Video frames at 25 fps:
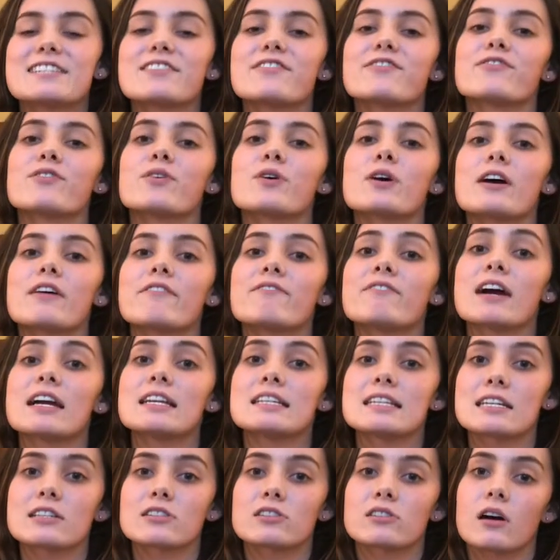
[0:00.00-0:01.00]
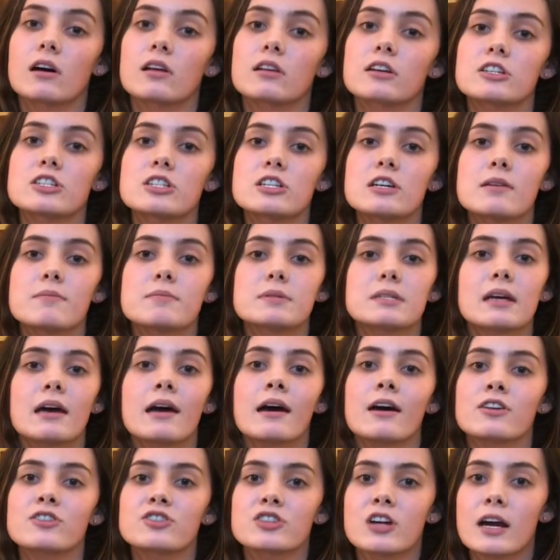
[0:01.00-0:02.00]
for finding scholarships.
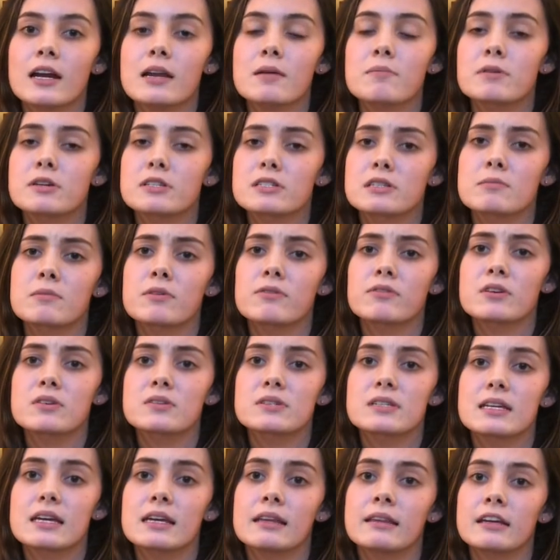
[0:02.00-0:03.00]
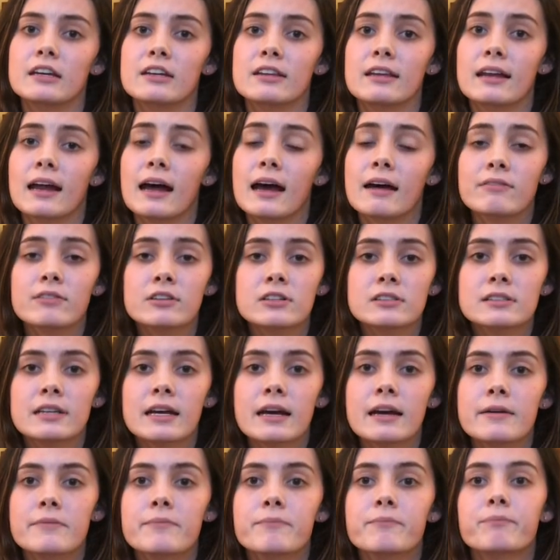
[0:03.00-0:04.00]
I'll try to put some of those in there that I've looked
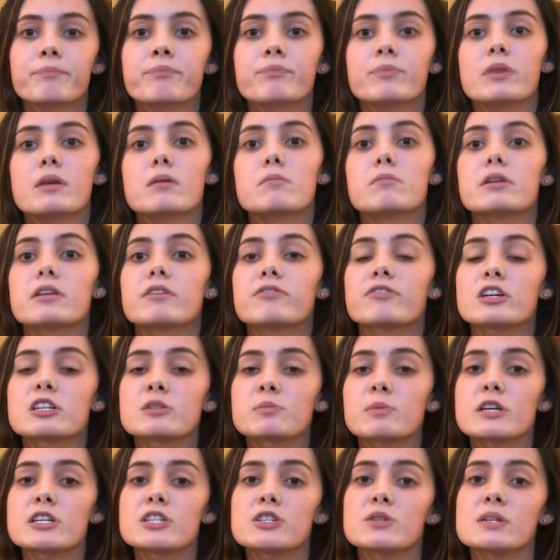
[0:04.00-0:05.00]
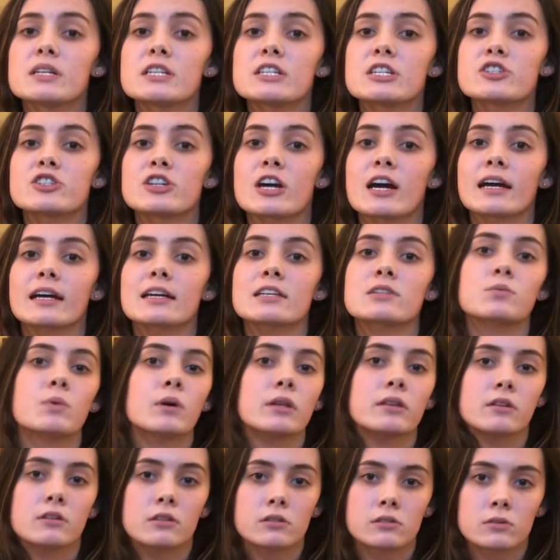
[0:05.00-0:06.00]
at. But the first place you need to check is
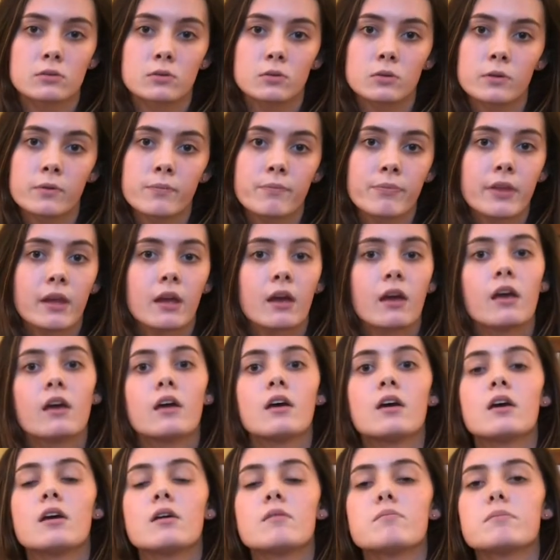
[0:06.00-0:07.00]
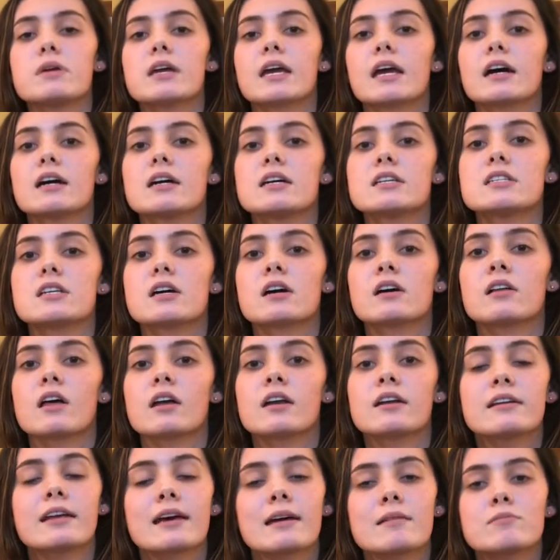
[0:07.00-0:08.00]
with your school, because a lot
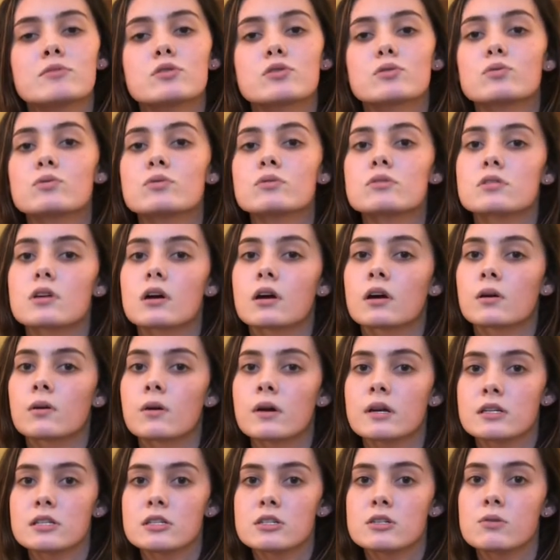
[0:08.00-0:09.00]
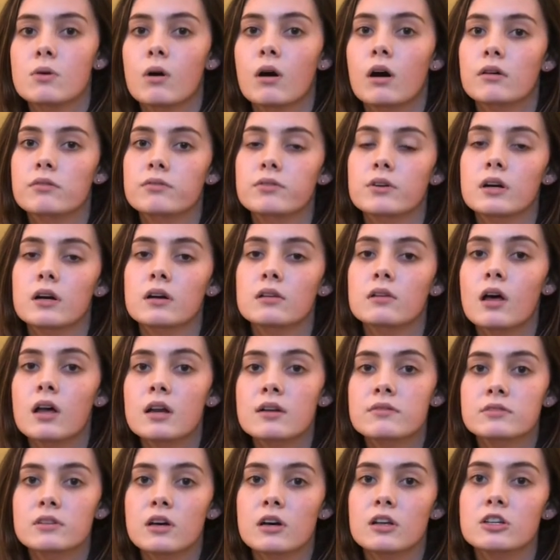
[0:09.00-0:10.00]
of times schools are going to offer a lot
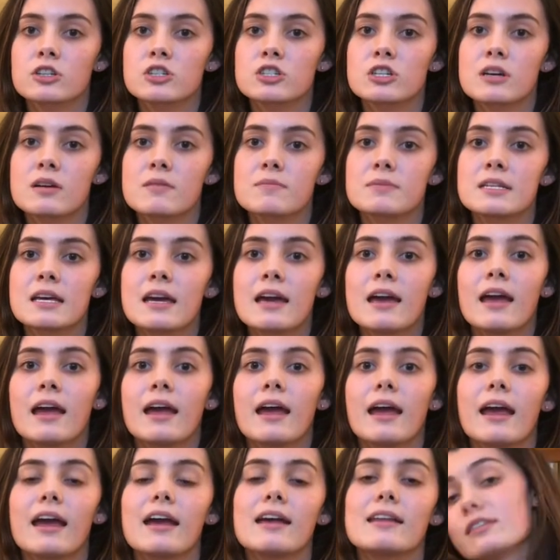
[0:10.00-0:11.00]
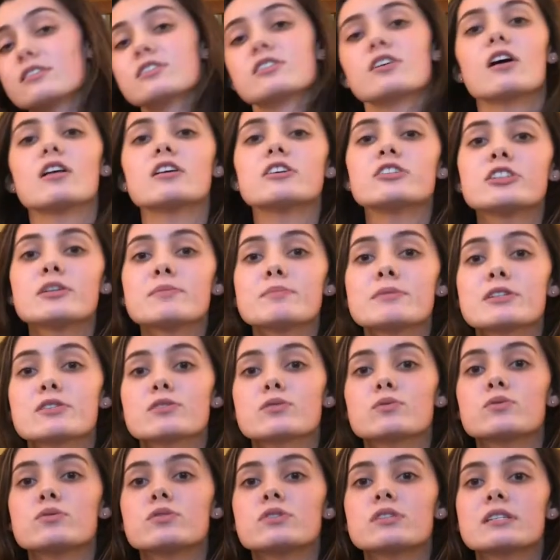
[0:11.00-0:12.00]
of scholarships, and the scholarships at
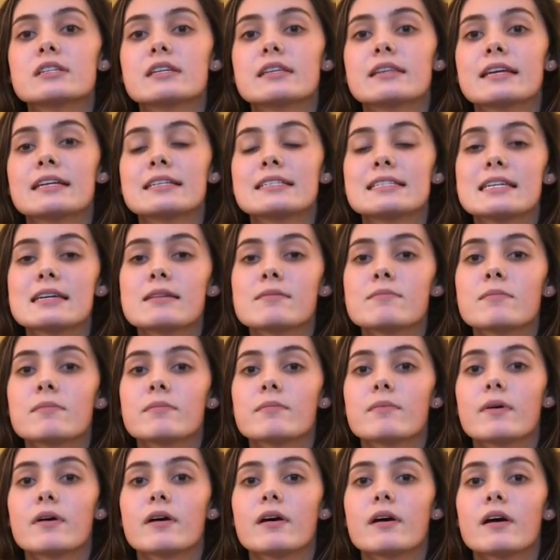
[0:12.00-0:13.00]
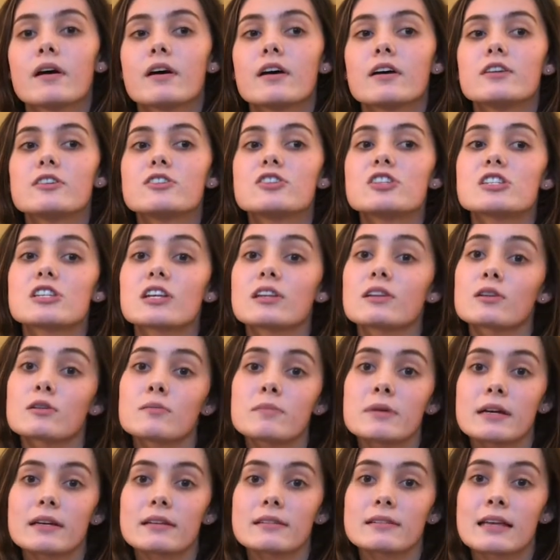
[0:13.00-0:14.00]
schools, they seem just a little
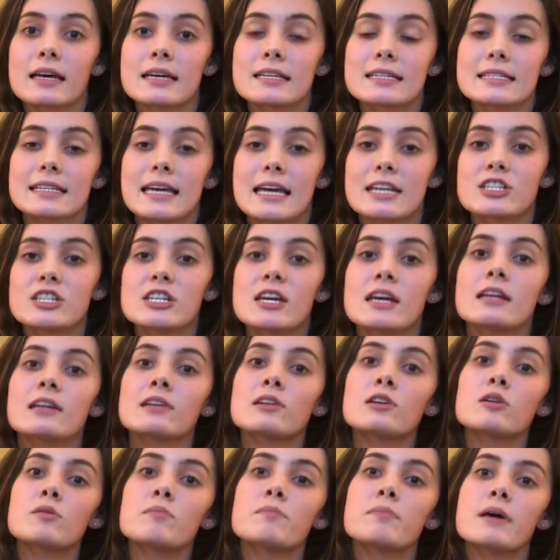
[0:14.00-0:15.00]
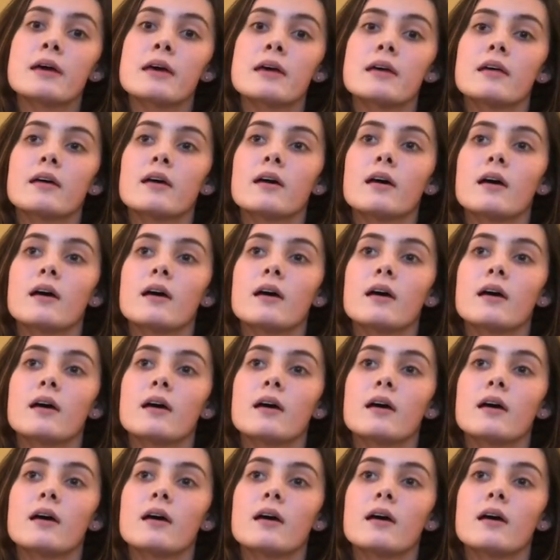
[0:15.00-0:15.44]
bit less sketchy and a little bit